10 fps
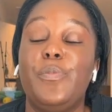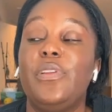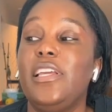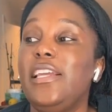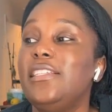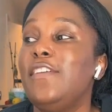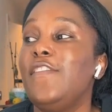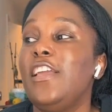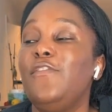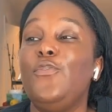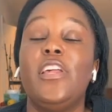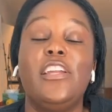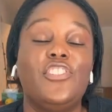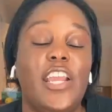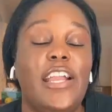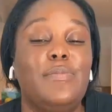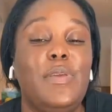Please, if, if you get a chance,